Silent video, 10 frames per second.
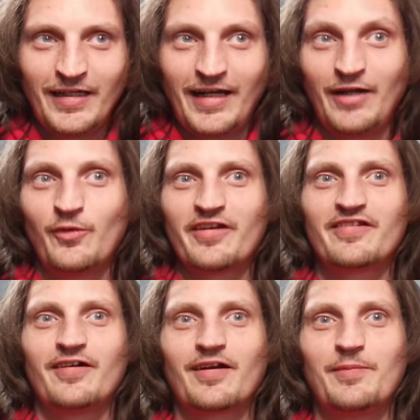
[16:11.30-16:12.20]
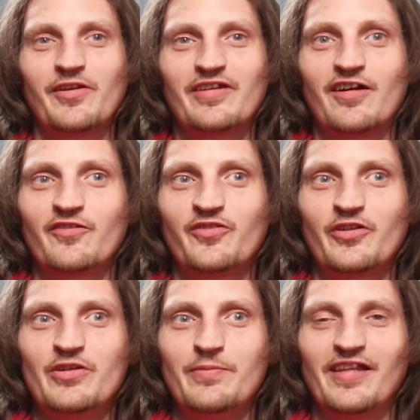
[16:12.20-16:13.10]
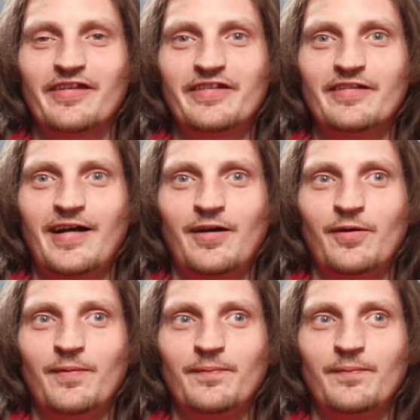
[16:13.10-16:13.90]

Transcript: want to talk about the art for Humility now.